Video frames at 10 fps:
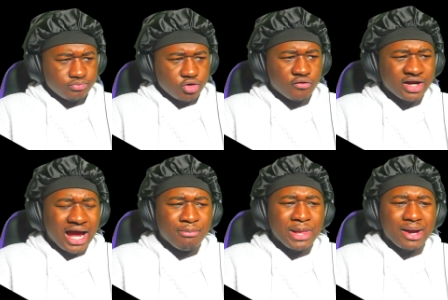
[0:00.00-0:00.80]
Over there
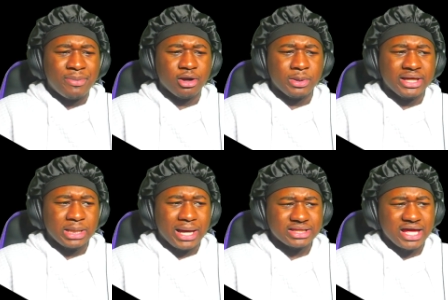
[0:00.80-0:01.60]
got Blackbeard leaking
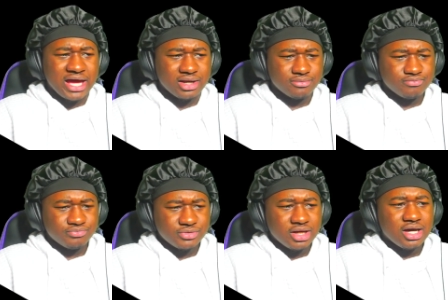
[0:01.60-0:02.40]
like that.
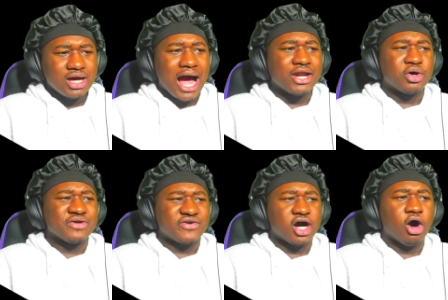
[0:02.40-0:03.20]
I know they
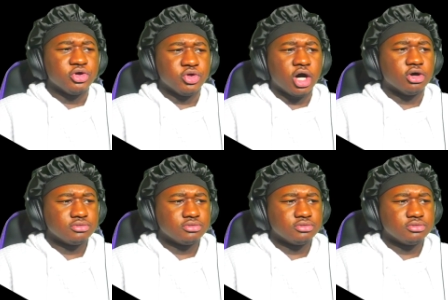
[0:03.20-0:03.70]
finna hold you though.